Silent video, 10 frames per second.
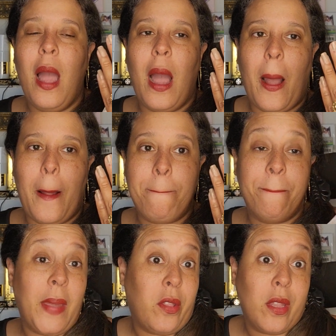Um,
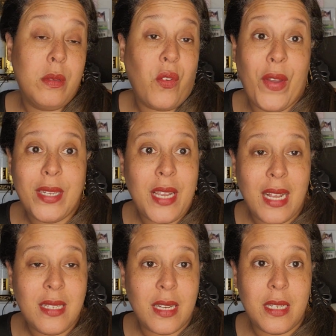I thought that was a
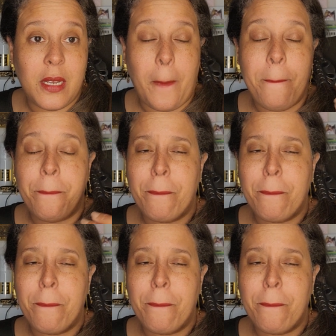fantastic deal.